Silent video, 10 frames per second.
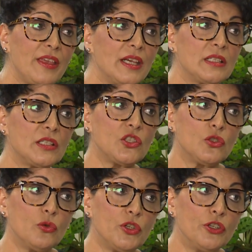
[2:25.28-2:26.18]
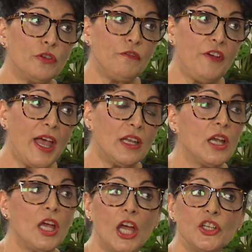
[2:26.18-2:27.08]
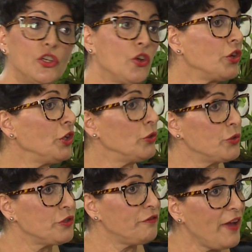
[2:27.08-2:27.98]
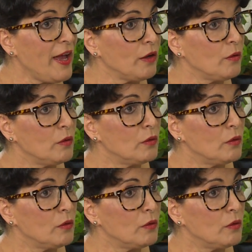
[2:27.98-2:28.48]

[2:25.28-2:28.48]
things are stored in your fat, and you're not going to lose your fat.